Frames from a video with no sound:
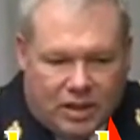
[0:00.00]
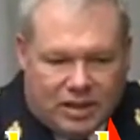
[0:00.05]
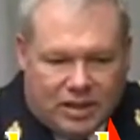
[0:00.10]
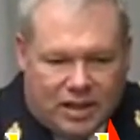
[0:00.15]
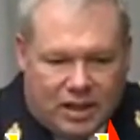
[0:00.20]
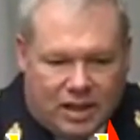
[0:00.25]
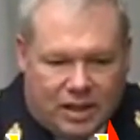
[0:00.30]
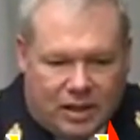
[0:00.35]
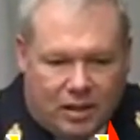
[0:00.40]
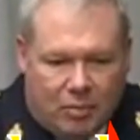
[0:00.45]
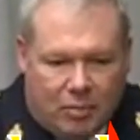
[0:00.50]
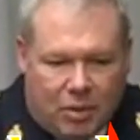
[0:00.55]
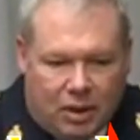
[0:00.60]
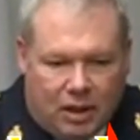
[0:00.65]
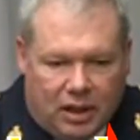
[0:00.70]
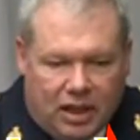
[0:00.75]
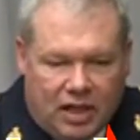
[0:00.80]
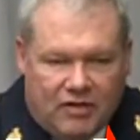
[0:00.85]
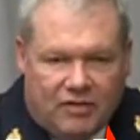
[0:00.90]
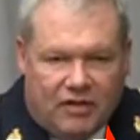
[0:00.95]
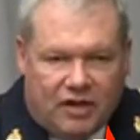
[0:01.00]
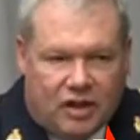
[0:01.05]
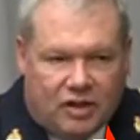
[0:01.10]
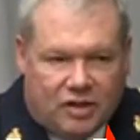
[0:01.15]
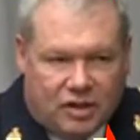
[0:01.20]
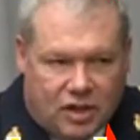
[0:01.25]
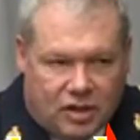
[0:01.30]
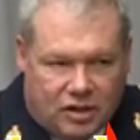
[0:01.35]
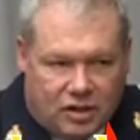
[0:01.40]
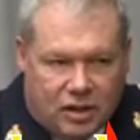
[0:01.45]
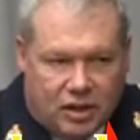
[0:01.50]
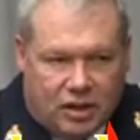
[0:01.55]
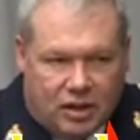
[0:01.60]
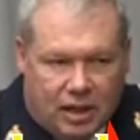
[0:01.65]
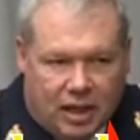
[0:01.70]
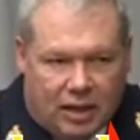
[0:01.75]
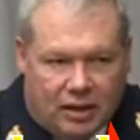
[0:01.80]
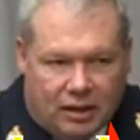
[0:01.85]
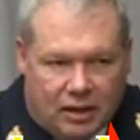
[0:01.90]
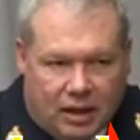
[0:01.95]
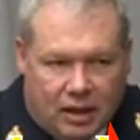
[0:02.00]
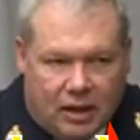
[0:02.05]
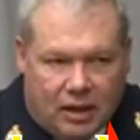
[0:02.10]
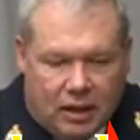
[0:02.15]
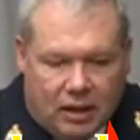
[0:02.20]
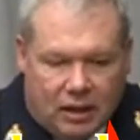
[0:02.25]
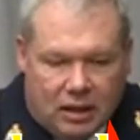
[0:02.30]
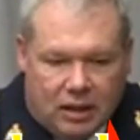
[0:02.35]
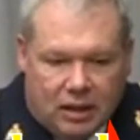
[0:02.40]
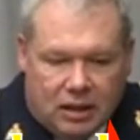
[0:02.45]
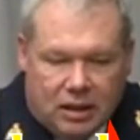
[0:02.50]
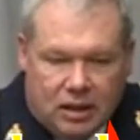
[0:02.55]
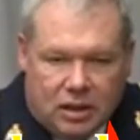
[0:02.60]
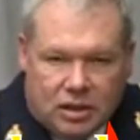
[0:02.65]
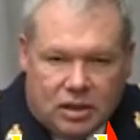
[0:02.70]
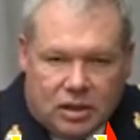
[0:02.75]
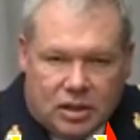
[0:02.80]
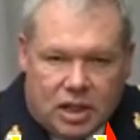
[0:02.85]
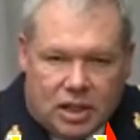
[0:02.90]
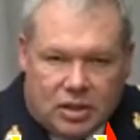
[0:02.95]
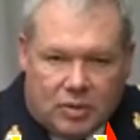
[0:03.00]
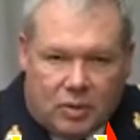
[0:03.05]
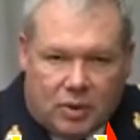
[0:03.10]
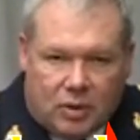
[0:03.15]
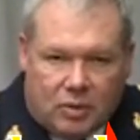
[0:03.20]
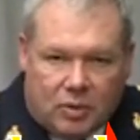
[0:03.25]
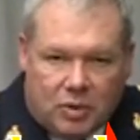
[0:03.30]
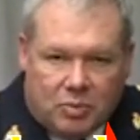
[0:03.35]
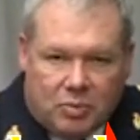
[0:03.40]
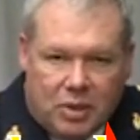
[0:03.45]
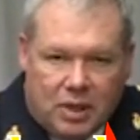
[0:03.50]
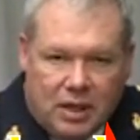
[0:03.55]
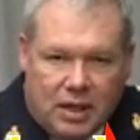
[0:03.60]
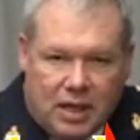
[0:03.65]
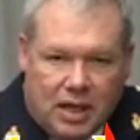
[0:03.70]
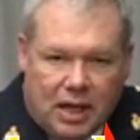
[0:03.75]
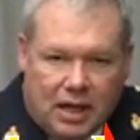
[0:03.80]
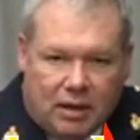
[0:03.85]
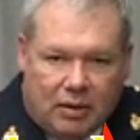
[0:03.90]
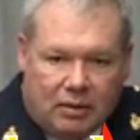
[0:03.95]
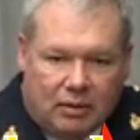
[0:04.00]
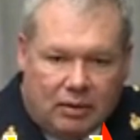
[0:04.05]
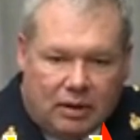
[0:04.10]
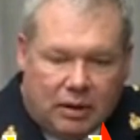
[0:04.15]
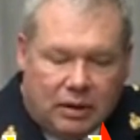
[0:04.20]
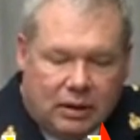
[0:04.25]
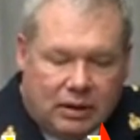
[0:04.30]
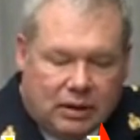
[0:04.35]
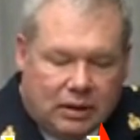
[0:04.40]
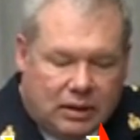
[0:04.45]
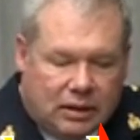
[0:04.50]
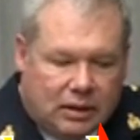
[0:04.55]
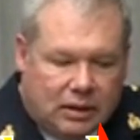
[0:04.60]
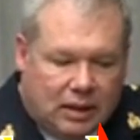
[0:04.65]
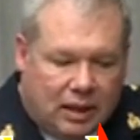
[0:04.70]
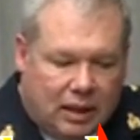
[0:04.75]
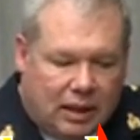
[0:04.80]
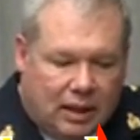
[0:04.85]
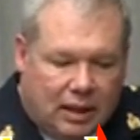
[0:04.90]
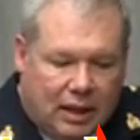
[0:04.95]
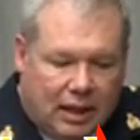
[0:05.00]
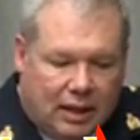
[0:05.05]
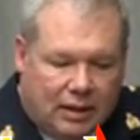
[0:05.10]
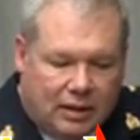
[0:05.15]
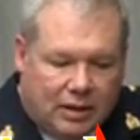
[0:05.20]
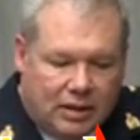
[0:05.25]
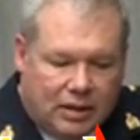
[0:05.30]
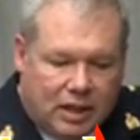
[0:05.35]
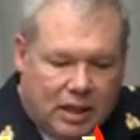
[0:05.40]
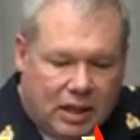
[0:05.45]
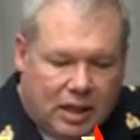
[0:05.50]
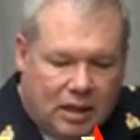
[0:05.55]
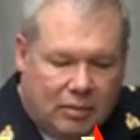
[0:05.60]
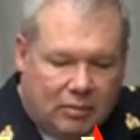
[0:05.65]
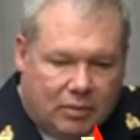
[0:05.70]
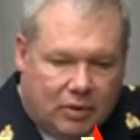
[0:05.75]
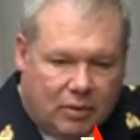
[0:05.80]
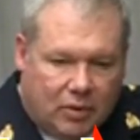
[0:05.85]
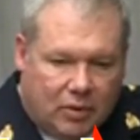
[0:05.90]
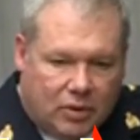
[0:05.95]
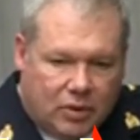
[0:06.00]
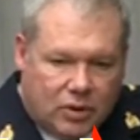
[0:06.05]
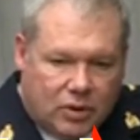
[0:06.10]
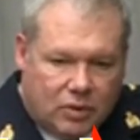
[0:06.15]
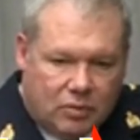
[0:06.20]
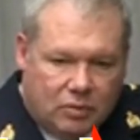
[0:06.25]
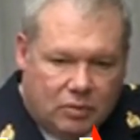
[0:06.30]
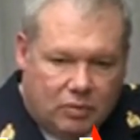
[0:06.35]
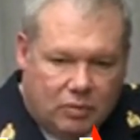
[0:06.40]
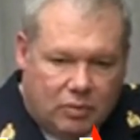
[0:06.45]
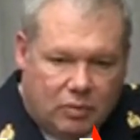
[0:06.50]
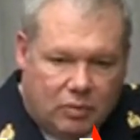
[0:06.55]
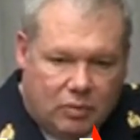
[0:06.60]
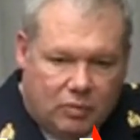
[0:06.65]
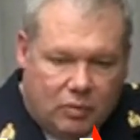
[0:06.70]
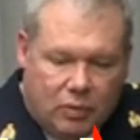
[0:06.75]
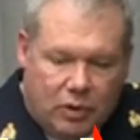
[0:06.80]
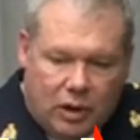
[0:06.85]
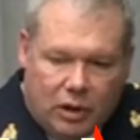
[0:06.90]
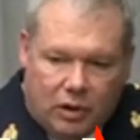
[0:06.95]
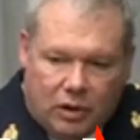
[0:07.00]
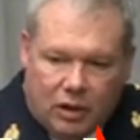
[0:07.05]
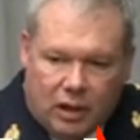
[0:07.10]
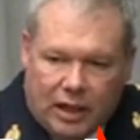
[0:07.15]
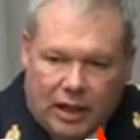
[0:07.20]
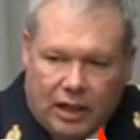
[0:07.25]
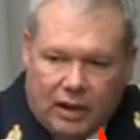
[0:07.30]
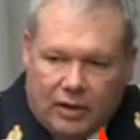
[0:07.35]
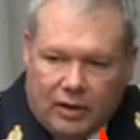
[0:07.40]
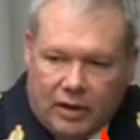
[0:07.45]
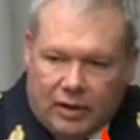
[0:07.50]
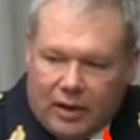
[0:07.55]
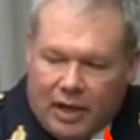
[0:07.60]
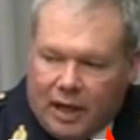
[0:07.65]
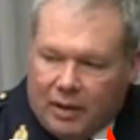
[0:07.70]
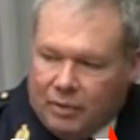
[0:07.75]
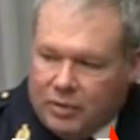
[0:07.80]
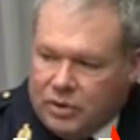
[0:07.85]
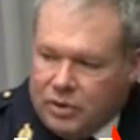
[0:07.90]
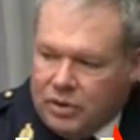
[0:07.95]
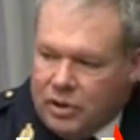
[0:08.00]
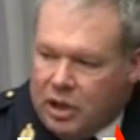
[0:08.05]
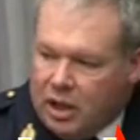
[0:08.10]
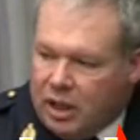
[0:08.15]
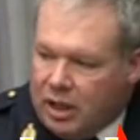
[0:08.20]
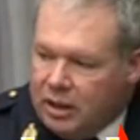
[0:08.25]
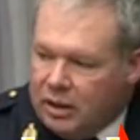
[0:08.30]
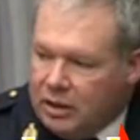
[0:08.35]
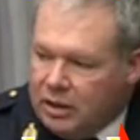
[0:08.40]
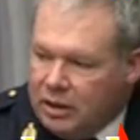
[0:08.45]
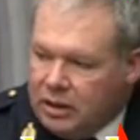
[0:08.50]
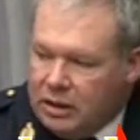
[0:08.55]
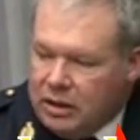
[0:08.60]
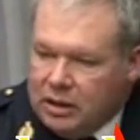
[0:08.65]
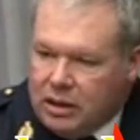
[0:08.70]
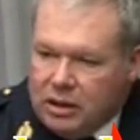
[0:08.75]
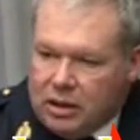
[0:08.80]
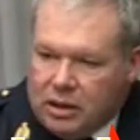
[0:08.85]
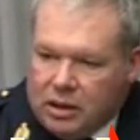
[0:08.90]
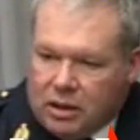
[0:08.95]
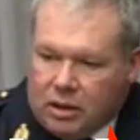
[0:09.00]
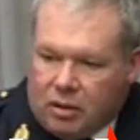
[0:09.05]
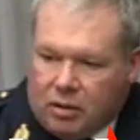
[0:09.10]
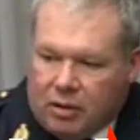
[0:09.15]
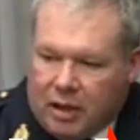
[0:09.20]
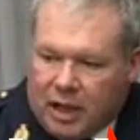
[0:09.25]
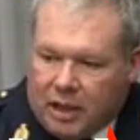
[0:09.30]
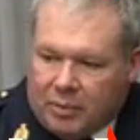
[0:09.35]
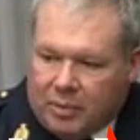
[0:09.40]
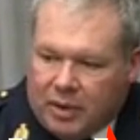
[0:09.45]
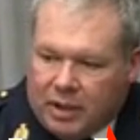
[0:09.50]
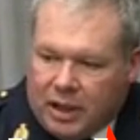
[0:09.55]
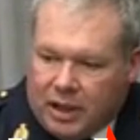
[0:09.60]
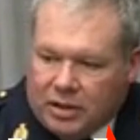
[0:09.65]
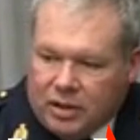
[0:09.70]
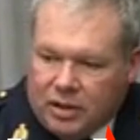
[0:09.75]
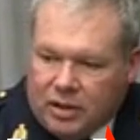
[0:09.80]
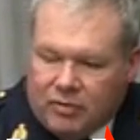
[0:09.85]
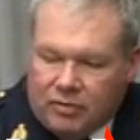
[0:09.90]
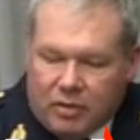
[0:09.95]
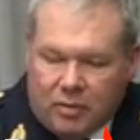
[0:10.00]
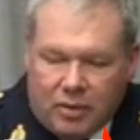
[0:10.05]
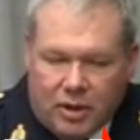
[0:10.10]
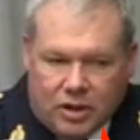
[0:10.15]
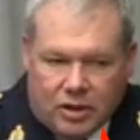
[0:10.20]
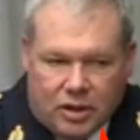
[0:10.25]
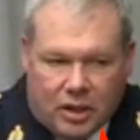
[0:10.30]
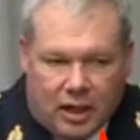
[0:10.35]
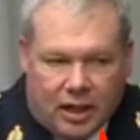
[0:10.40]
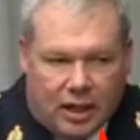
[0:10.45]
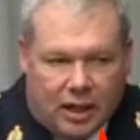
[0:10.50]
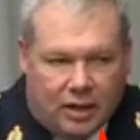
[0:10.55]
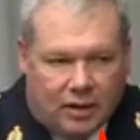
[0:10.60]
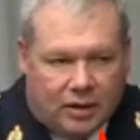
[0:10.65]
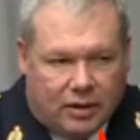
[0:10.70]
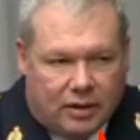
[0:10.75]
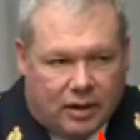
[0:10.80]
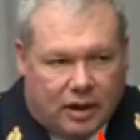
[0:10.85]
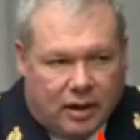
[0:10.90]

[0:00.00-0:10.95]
is that the belief existed that the suspect was pinned down at the time. Of course, we learned later that that was not correct, but that's the information I had